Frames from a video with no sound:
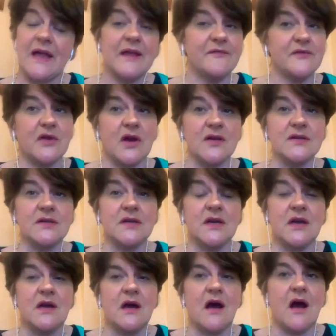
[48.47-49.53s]
And if not,
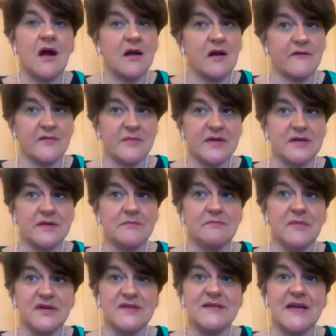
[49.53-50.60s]
our government
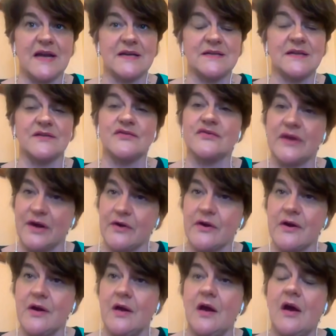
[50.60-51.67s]
must act and
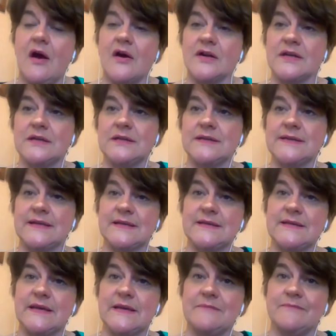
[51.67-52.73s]
trigger Article
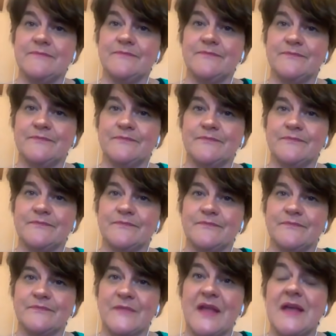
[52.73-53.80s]
16.
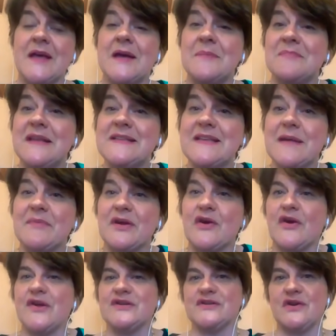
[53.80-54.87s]
Please keep
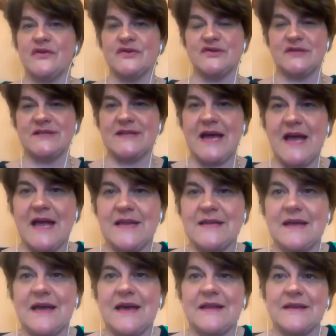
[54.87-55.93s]
encouraging others to
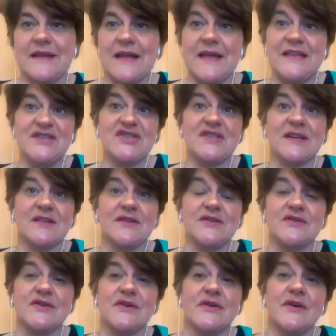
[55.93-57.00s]
sign, and each
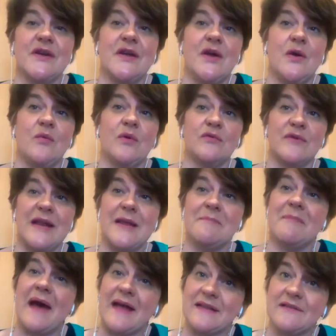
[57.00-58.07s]
signature will
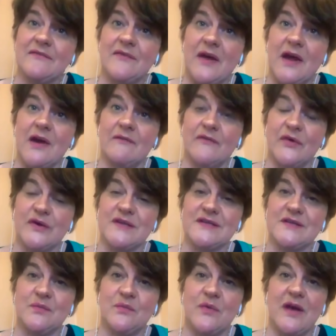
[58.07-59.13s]
really magnify our
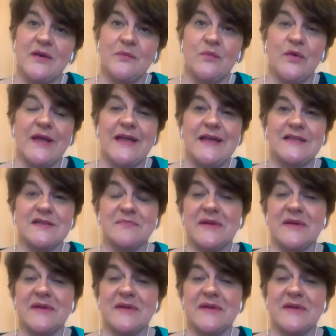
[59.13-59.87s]
voice when we